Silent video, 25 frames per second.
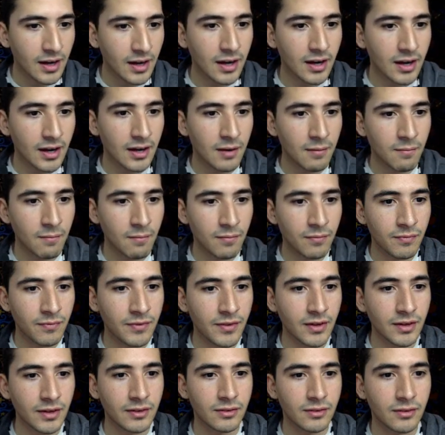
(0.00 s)

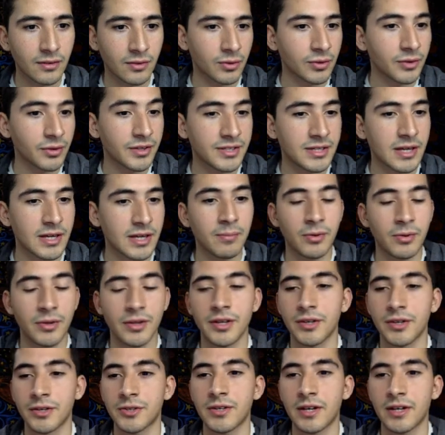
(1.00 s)
the sample
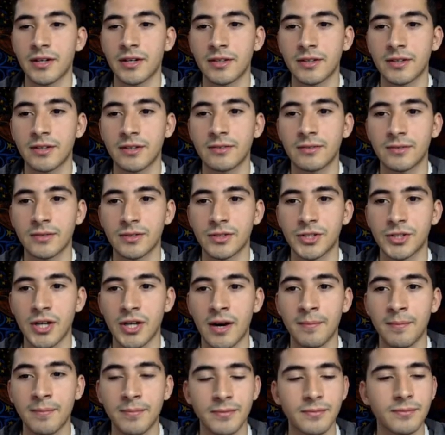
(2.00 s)
that you're trying to
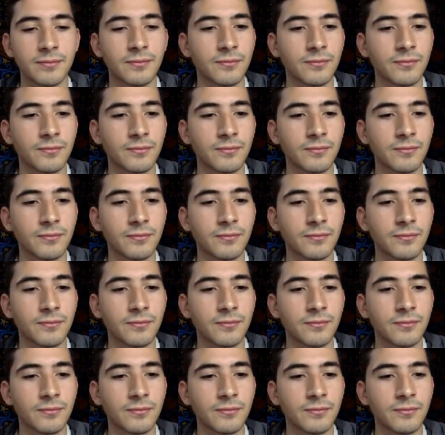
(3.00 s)
chop.